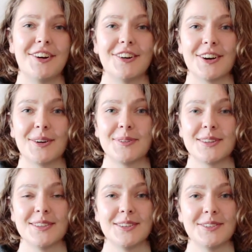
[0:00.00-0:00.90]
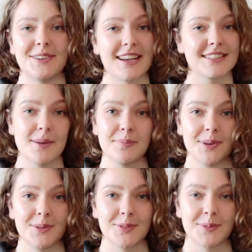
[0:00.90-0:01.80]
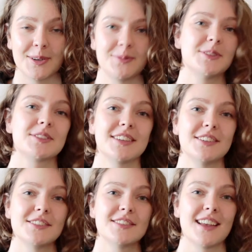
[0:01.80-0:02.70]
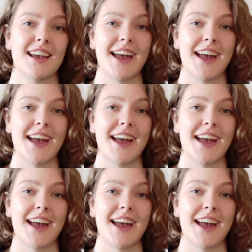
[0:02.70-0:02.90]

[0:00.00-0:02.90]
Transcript: or with a new example for one of your skills,